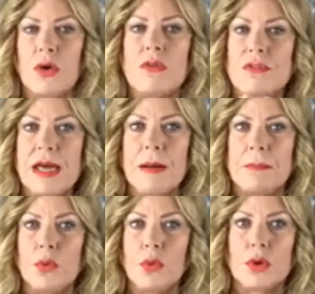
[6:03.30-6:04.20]
off that
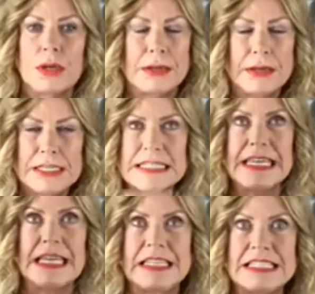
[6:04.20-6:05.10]
pore,
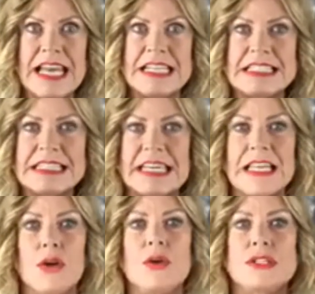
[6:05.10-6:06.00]
taking the dead skin
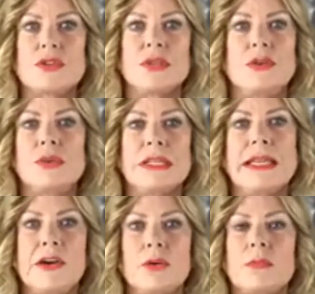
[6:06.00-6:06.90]
out, is going to really
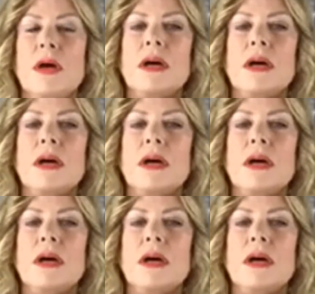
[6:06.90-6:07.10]
help